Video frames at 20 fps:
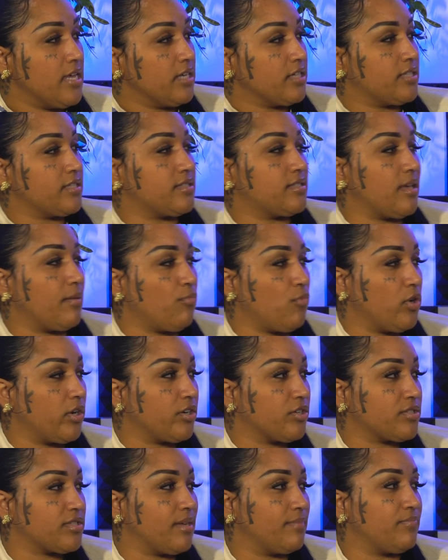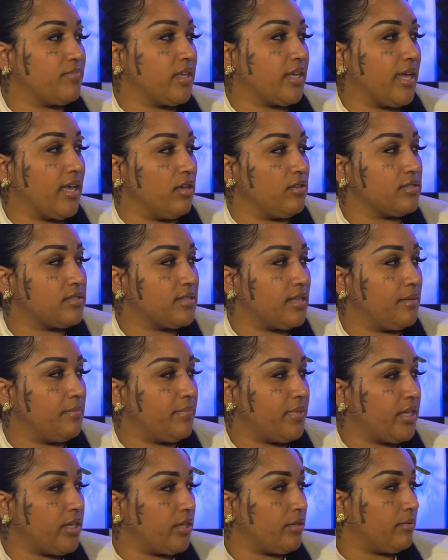to someone or something else and
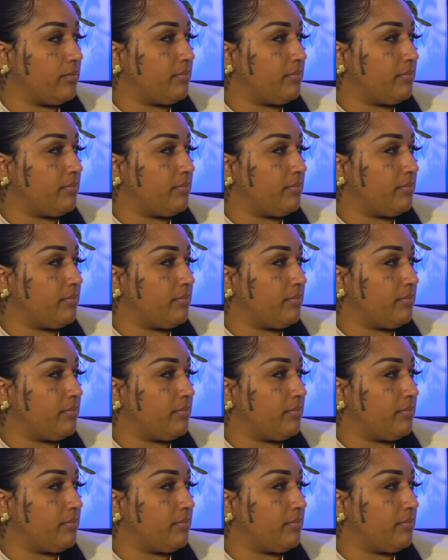being